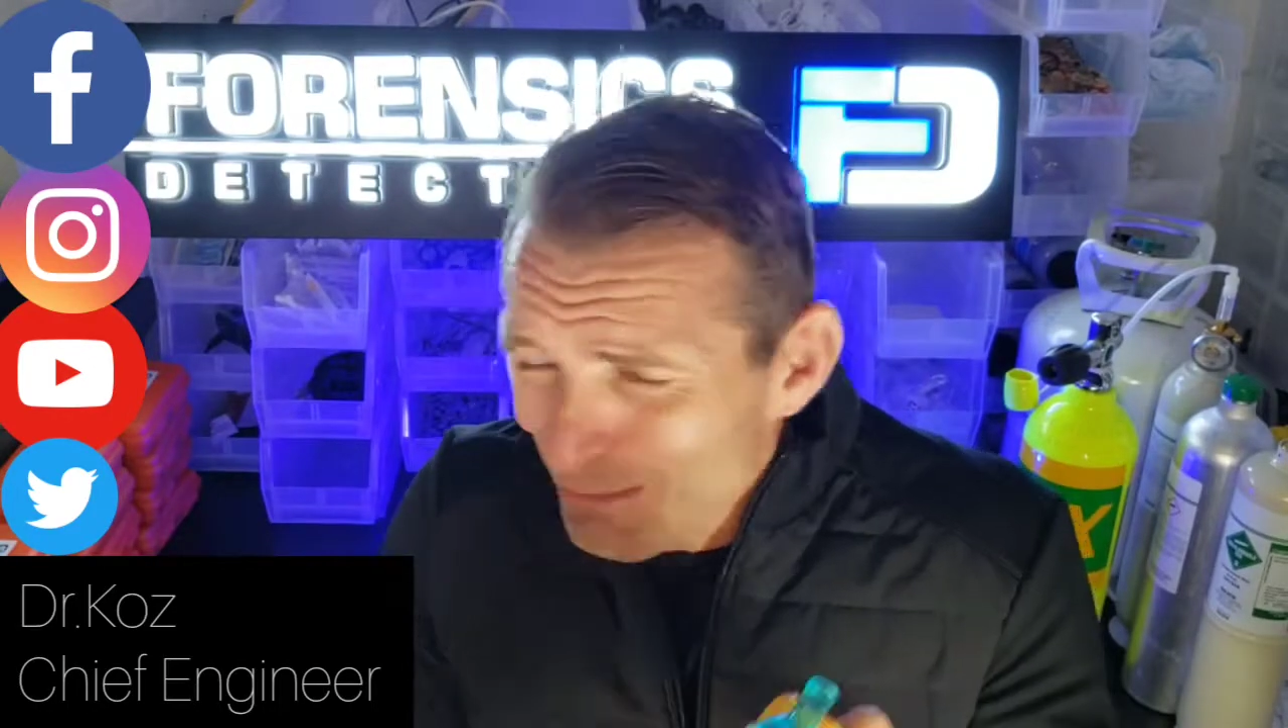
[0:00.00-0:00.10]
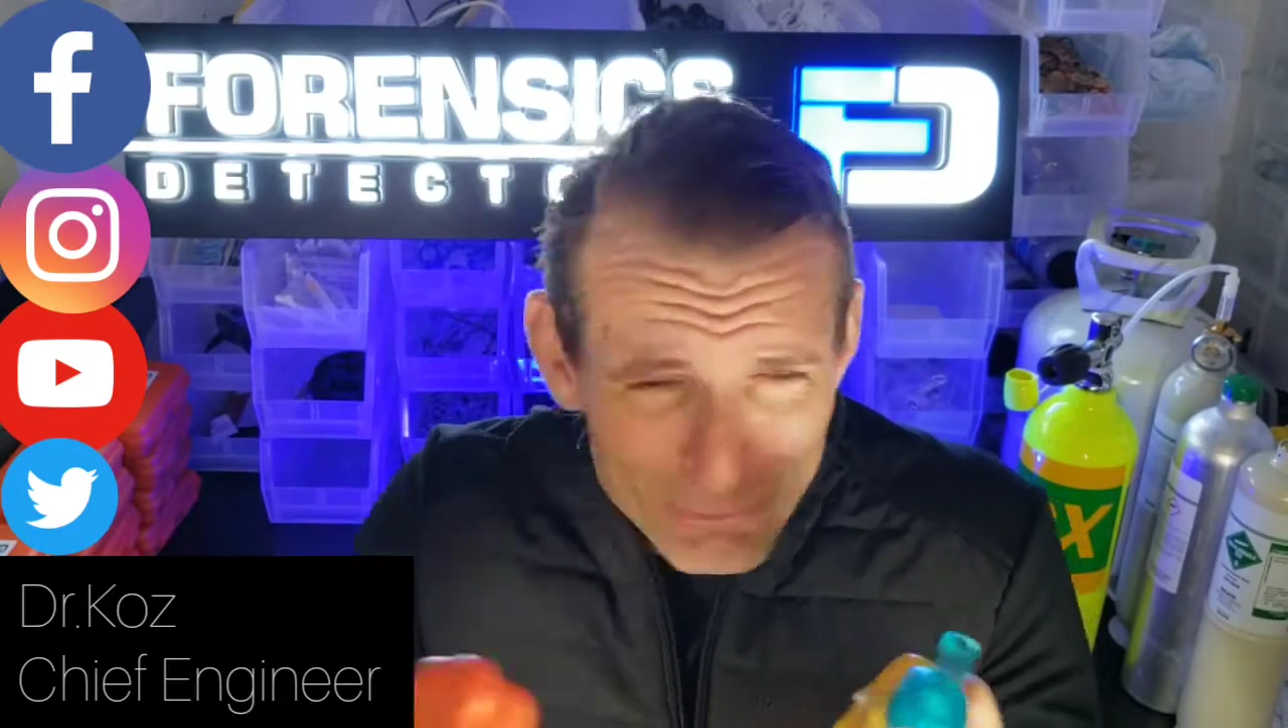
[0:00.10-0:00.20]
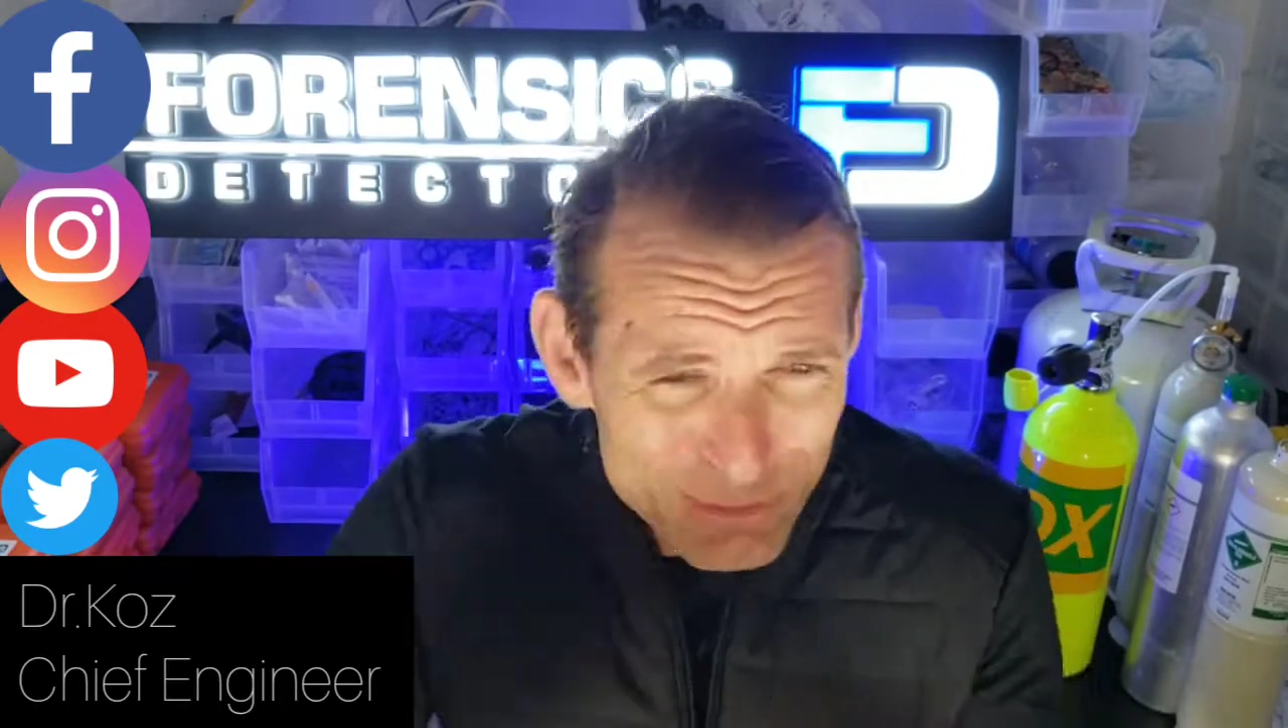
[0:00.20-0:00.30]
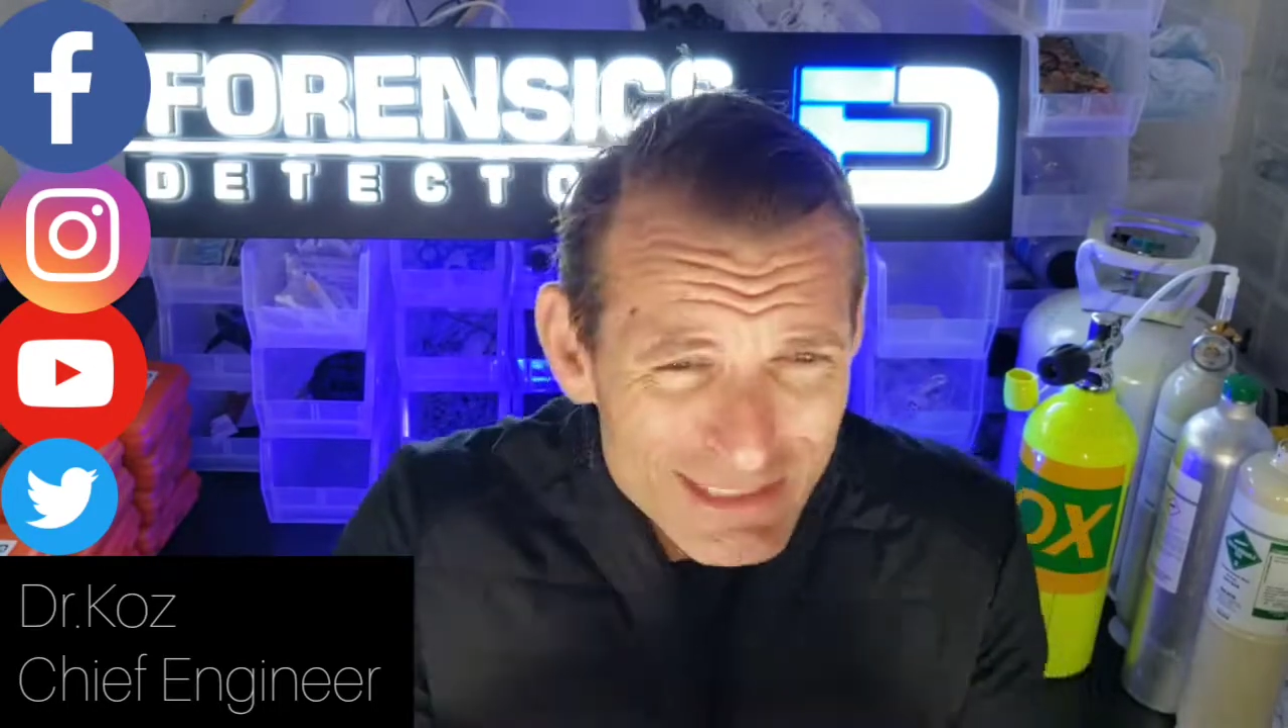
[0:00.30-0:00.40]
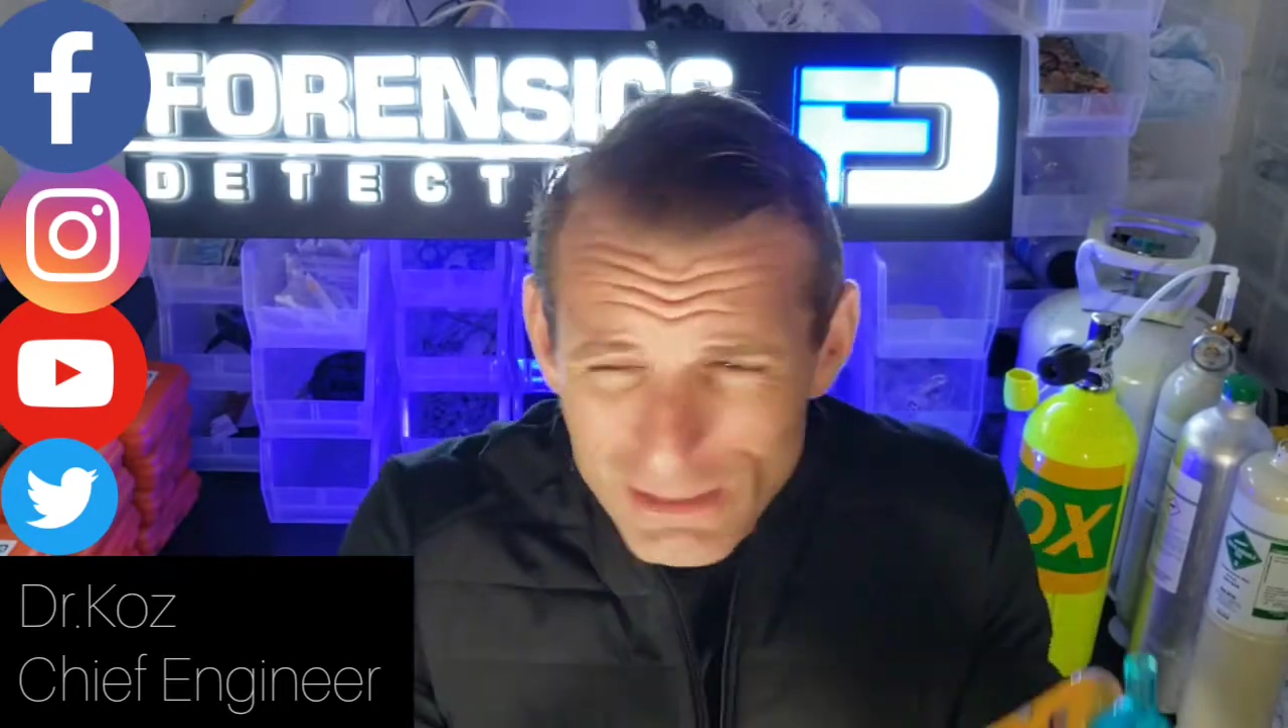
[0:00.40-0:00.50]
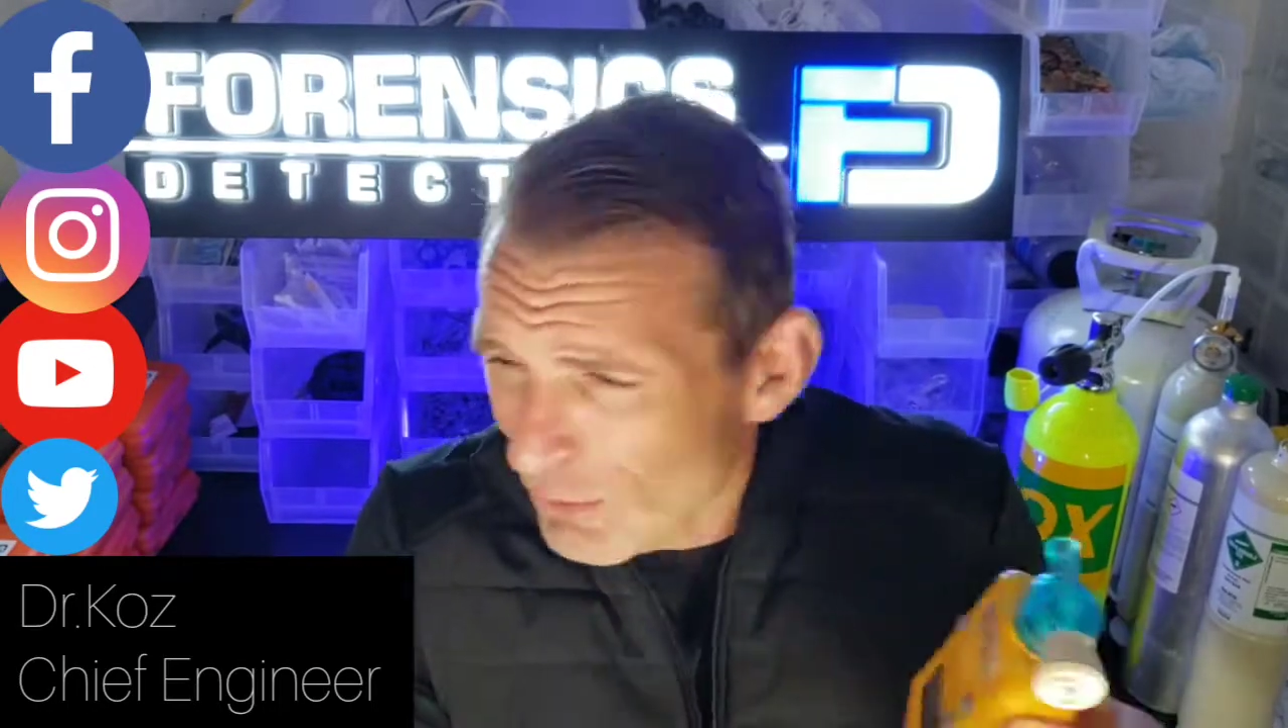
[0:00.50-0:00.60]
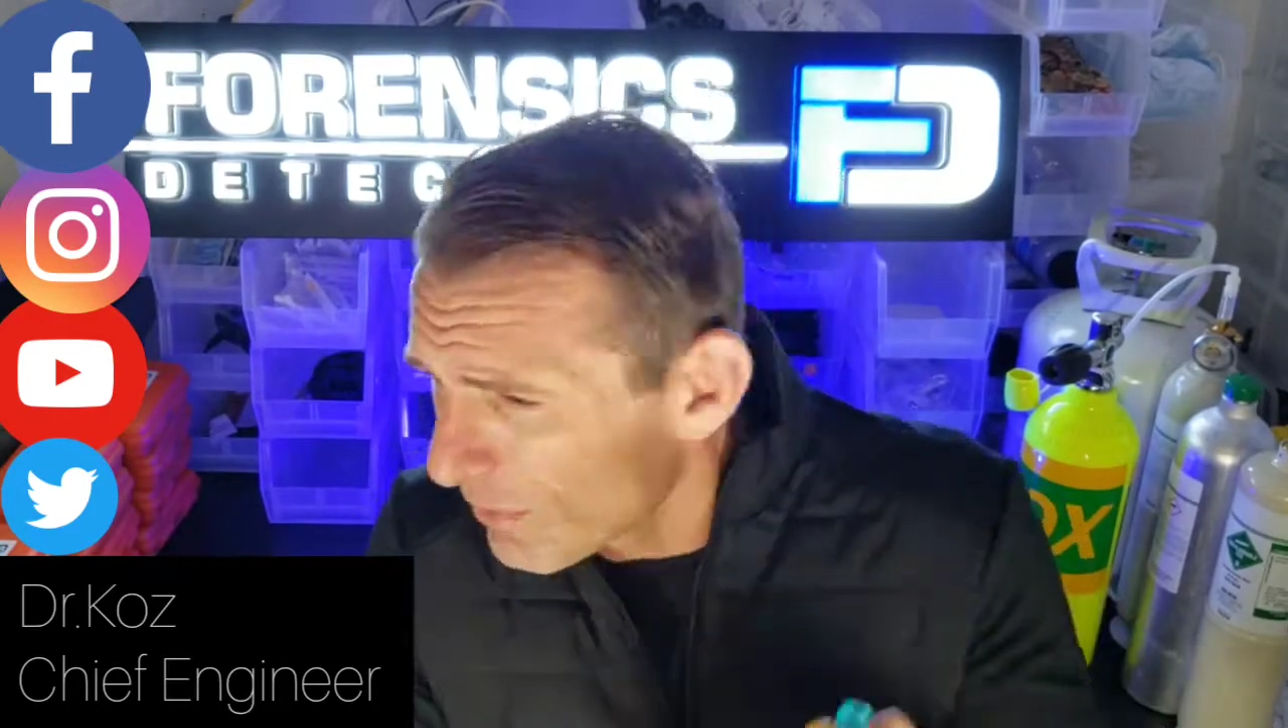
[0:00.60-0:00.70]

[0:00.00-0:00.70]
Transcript: losing it.